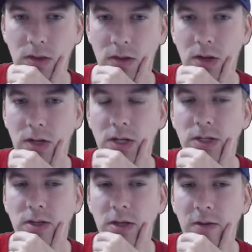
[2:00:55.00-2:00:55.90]
I need
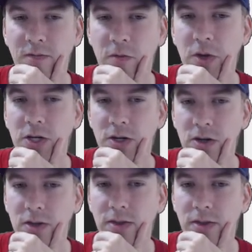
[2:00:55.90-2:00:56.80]
the information
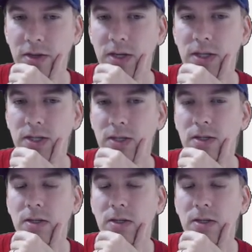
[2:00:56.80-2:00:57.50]
on this.